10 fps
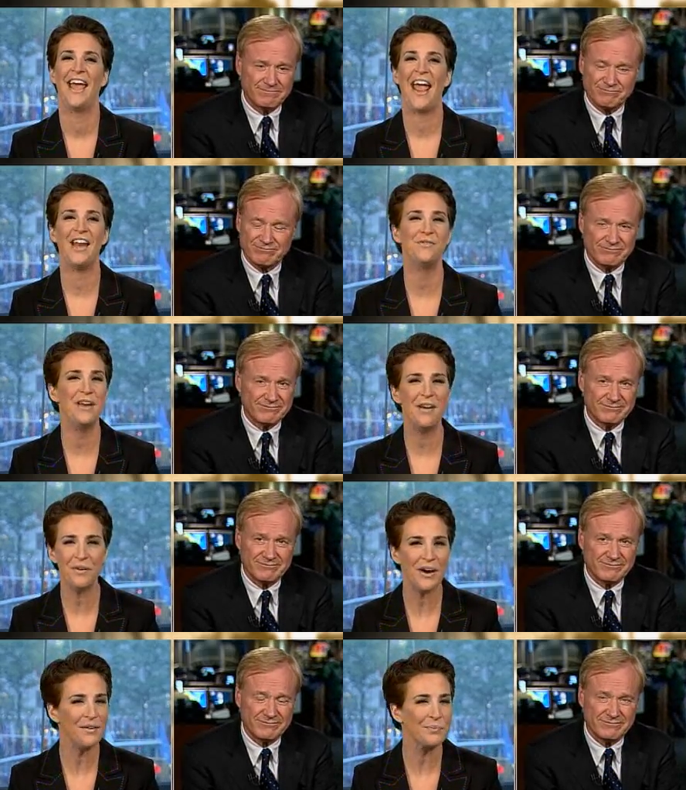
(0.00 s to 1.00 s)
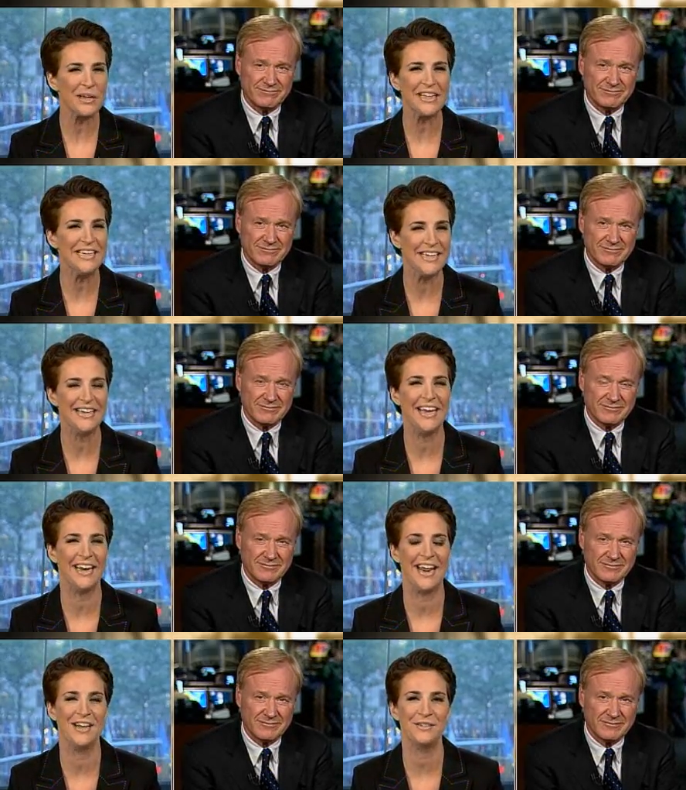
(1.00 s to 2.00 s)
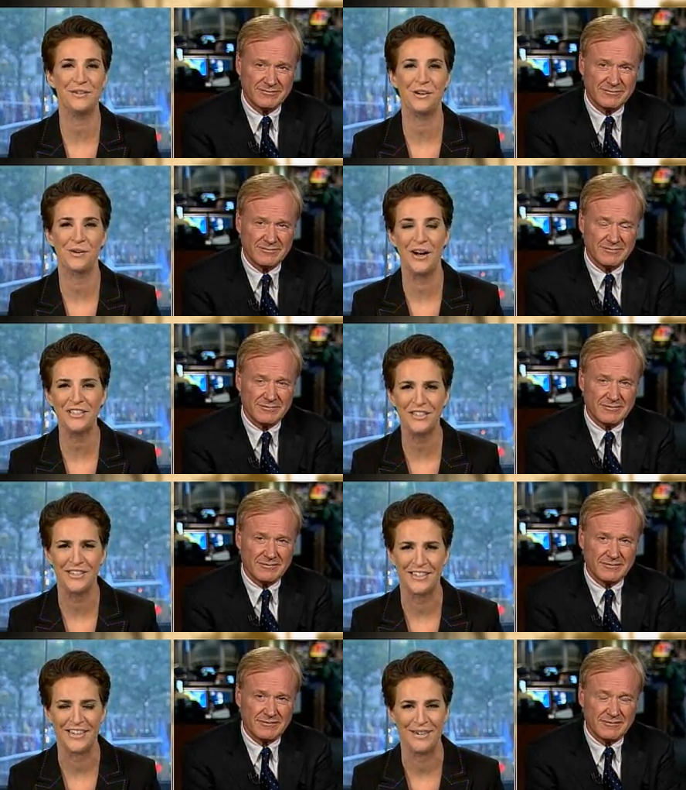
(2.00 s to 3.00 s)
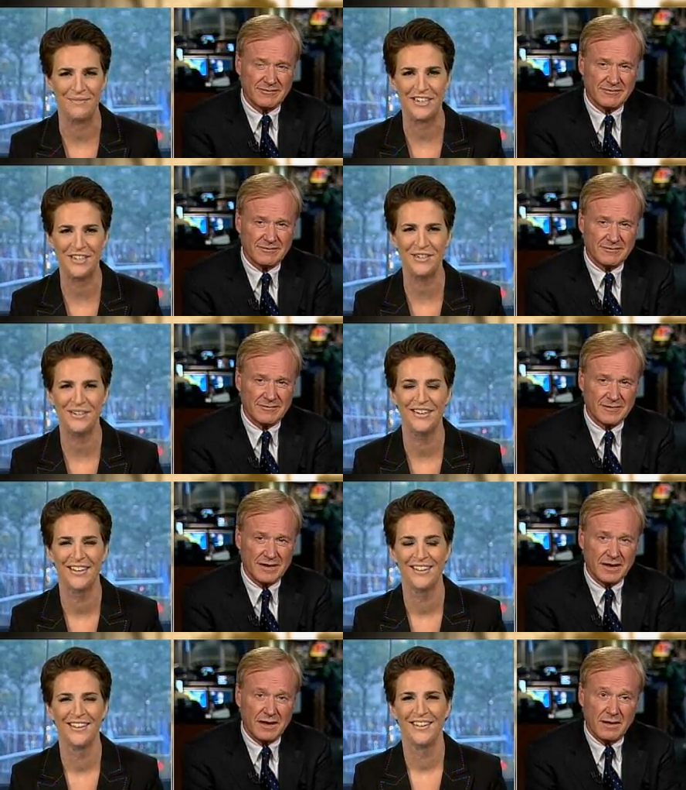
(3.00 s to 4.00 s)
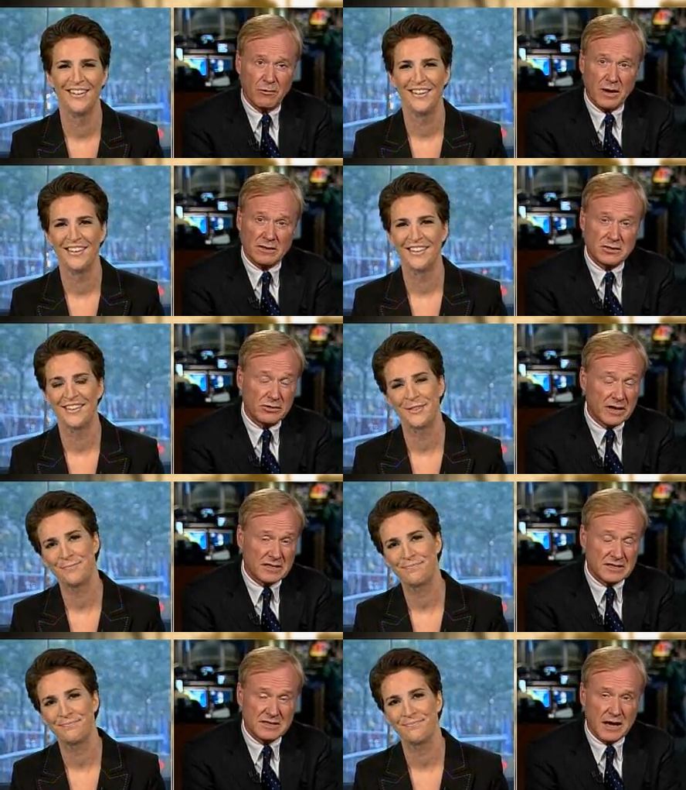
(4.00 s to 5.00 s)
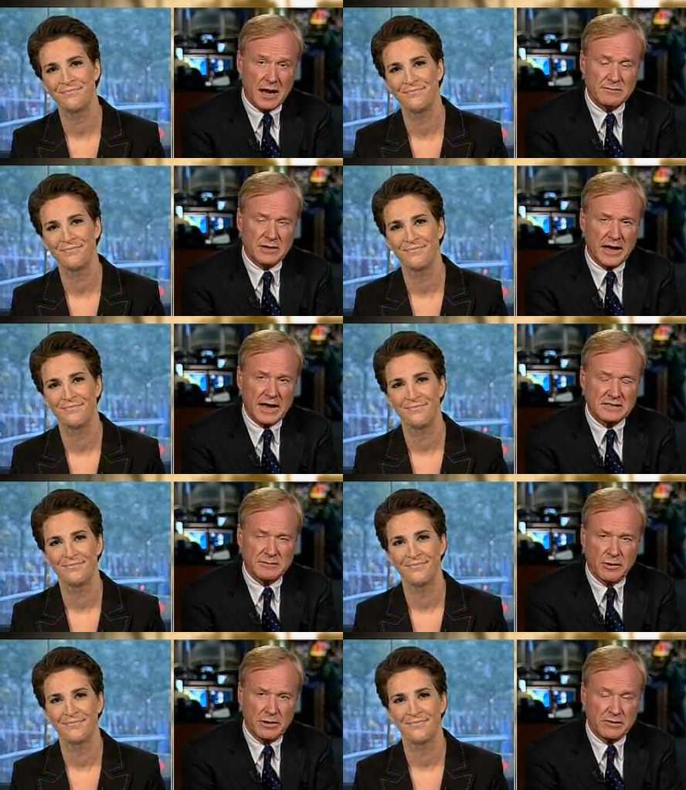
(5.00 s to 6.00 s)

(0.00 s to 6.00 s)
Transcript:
Speaker 1: And you never really did get an answer to your question to him, did you? Well, two dozen
Speaker 2: times I asked him what he